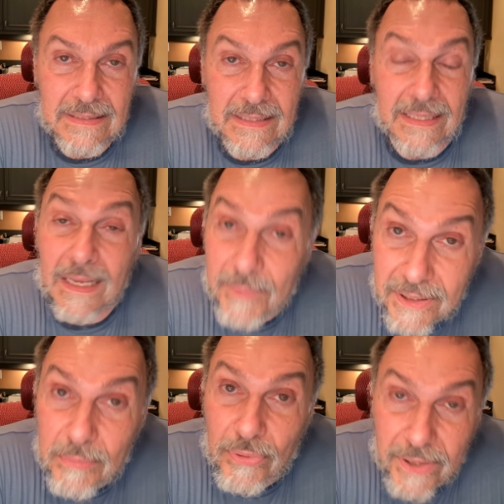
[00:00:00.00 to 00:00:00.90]
and I'm going
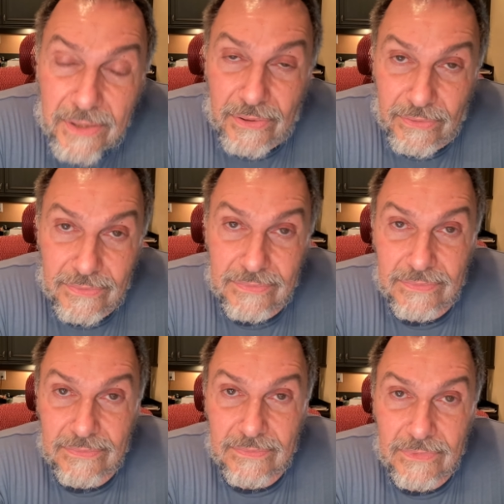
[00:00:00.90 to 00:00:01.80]
to bring you
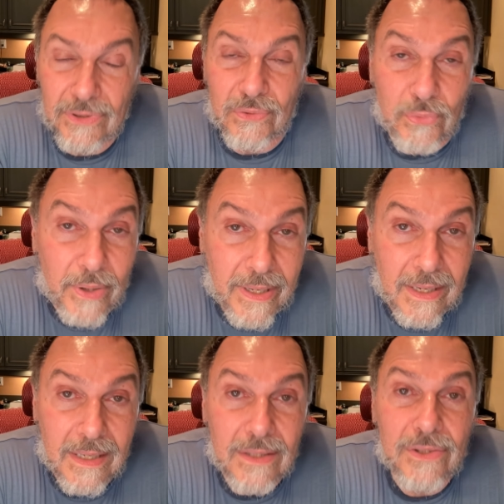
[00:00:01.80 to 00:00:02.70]
to
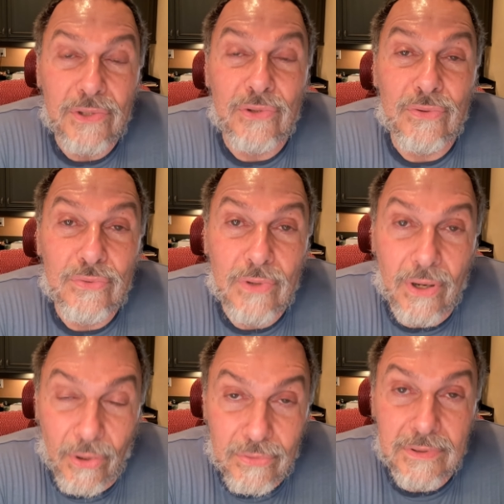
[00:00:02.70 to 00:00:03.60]
where you
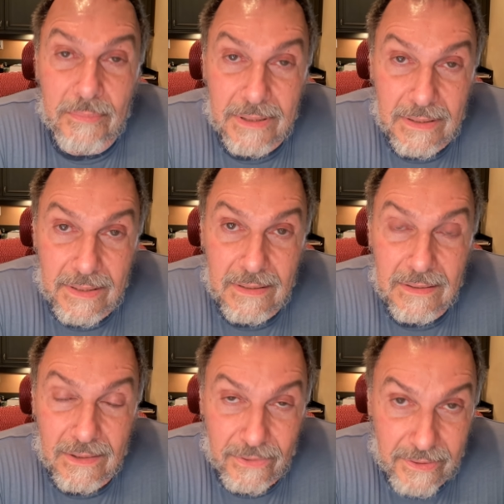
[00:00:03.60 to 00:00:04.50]
ultimately
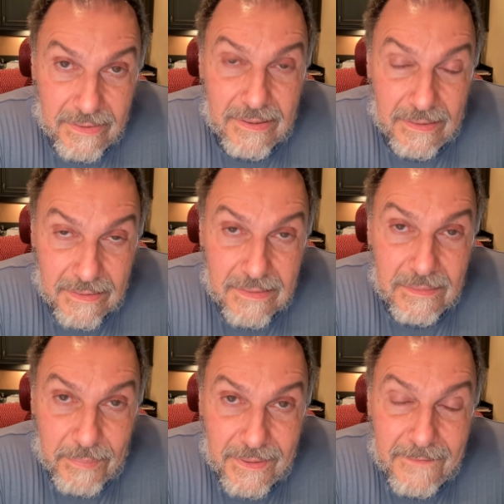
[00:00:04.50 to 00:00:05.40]
are intended to
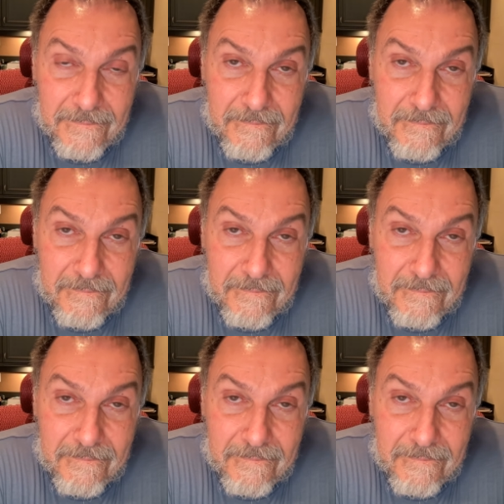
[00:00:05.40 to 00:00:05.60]
be.